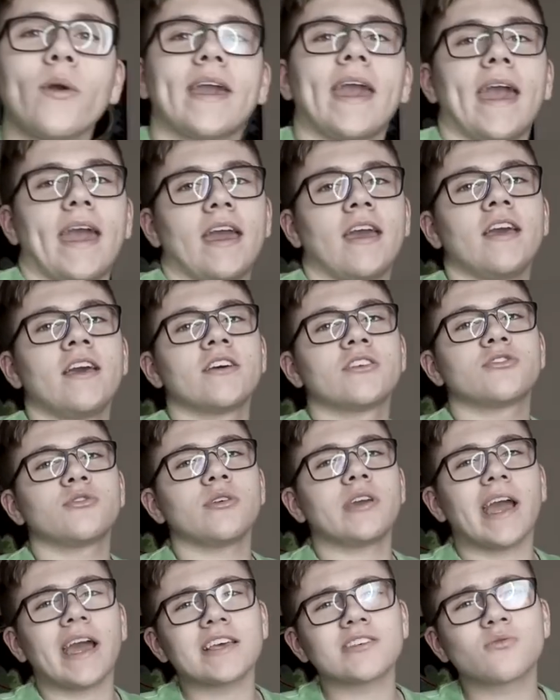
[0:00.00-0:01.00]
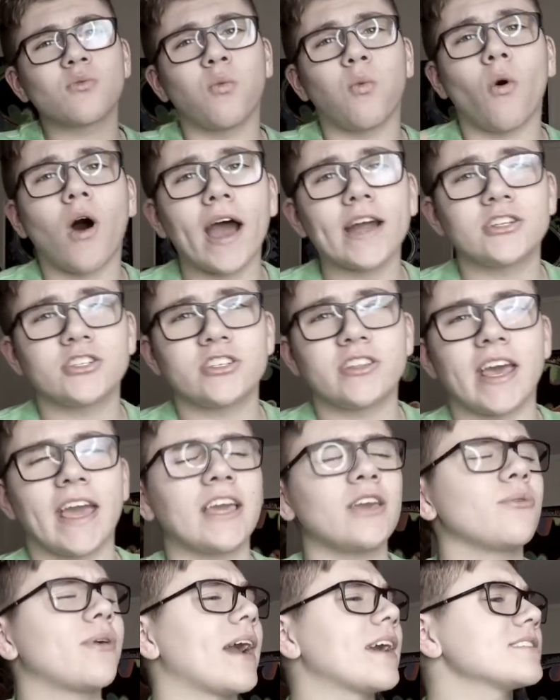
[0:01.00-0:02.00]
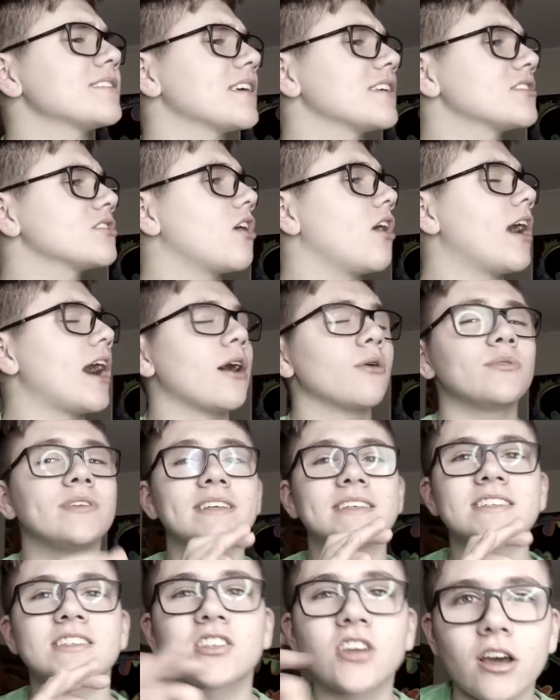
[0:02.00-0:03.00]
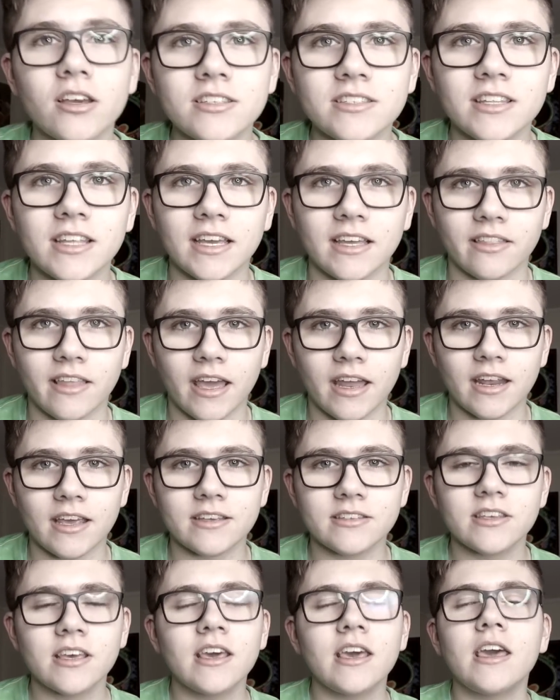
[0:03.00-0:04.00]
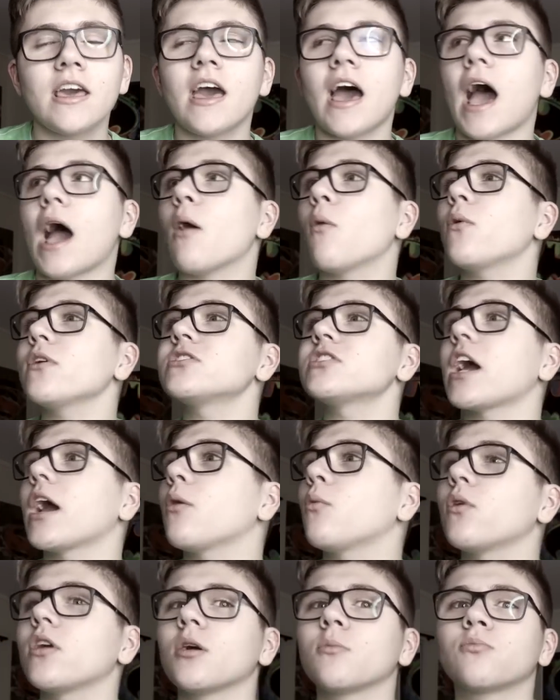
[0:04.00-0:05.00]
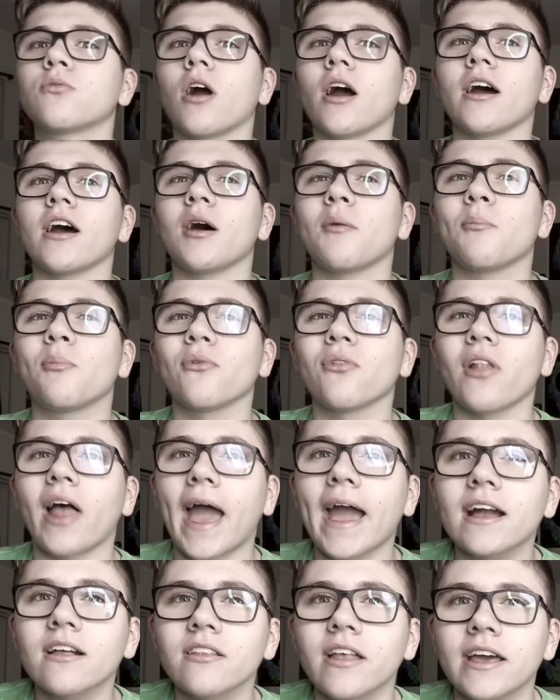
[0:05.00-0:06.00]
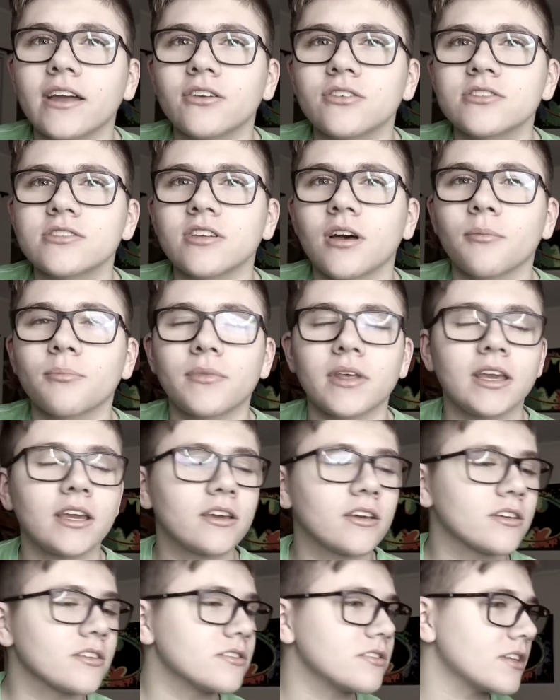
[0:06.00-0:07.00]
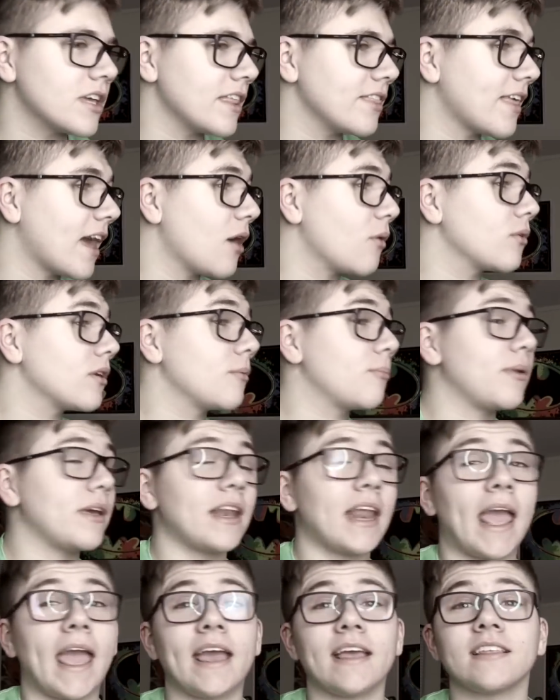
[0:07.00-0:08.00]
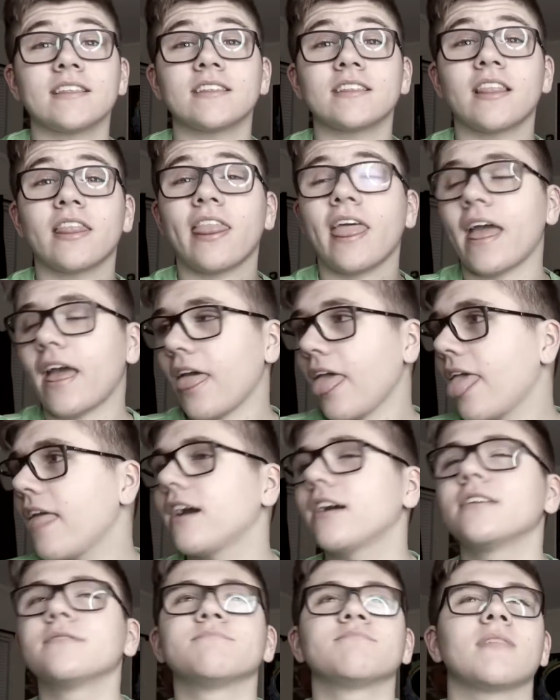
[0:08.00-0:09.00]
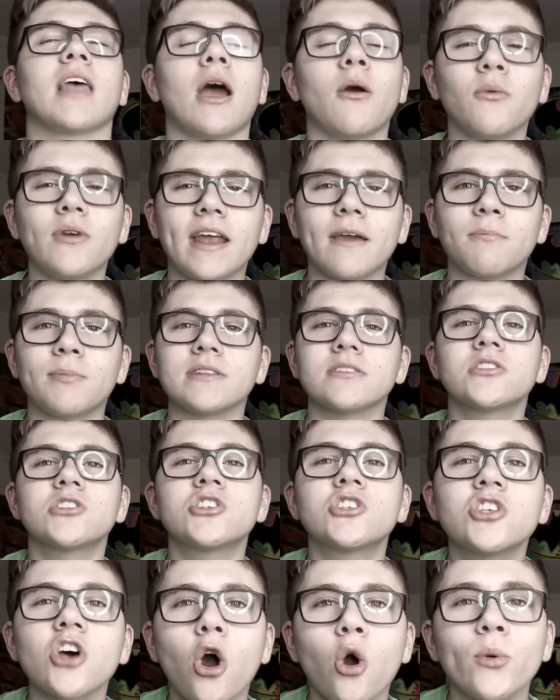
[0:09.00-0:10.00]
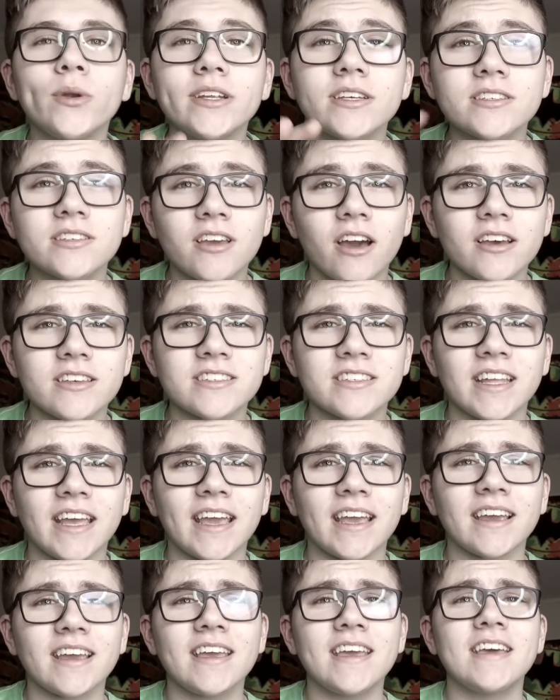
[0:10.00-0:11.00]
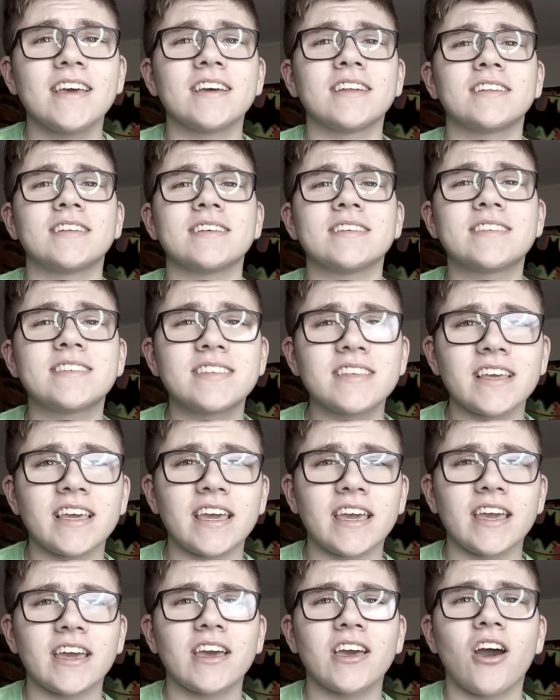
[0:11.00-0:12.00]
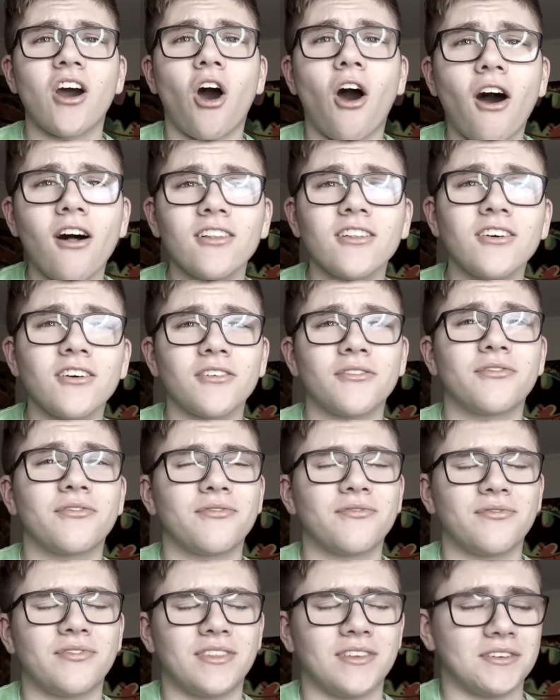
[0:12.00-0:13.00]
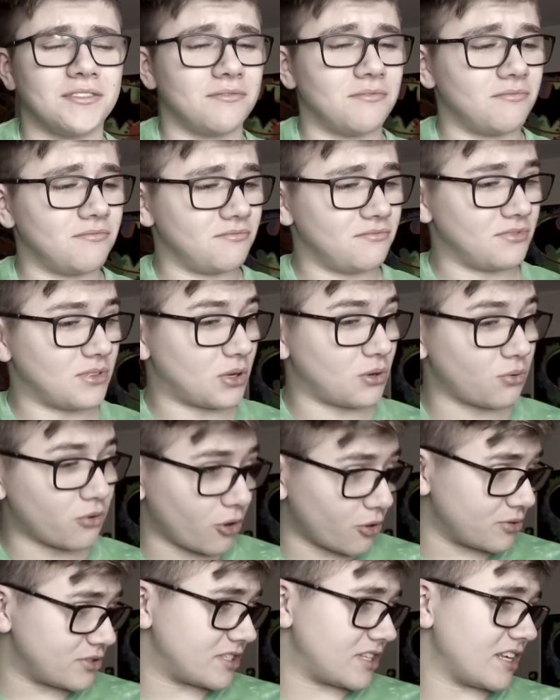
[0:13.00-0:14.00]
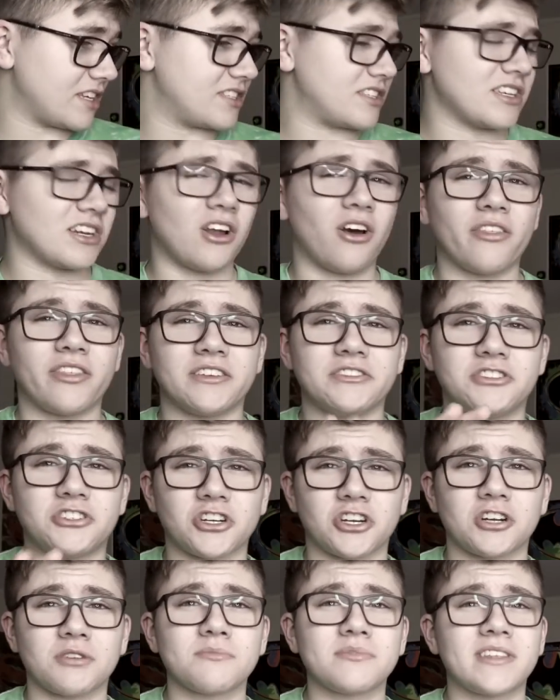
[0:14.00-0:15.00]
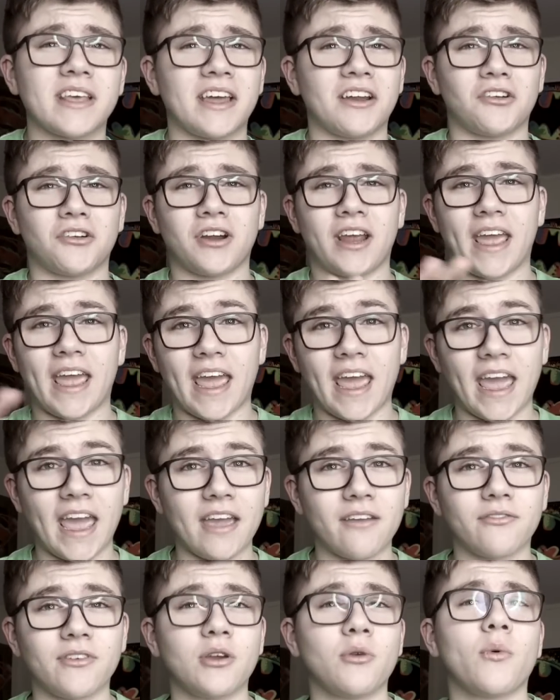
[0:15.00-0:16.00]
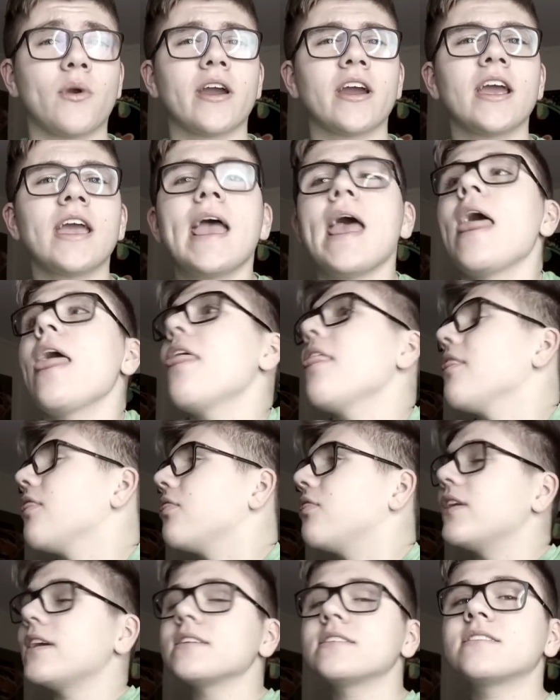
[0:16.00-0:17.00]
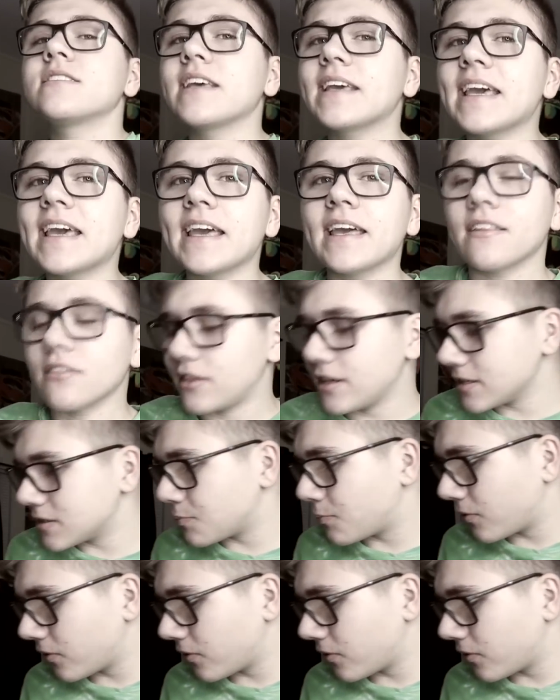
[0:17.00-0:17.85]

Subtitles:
Okay, so you guys watched that. You guys saw how disgusting that is. I wish I would have brought a black light or something, because that would have been that would have been so disgusting to see all of the grossness and all the germs that are everywhere. This